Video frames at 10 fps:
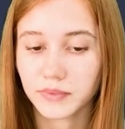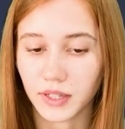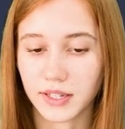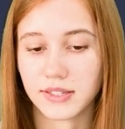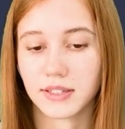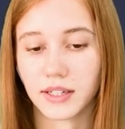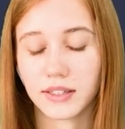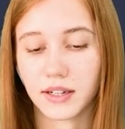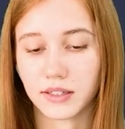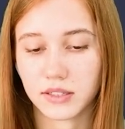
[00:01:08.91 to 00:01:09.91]
and select
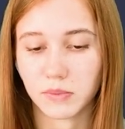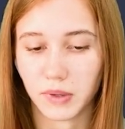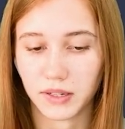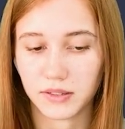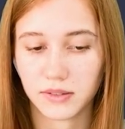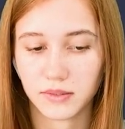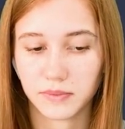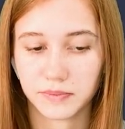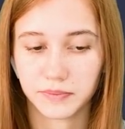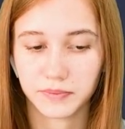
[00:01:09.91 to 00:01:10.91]
the currency pairs
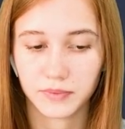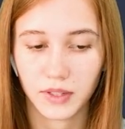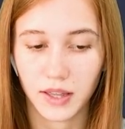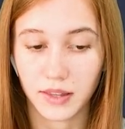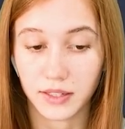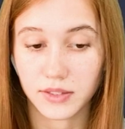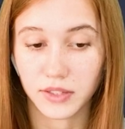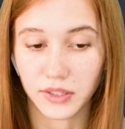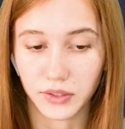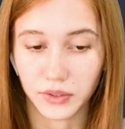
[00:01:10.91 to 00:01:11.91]
that
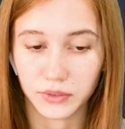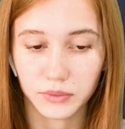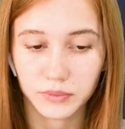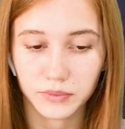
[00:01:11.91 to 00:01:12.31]
suit you.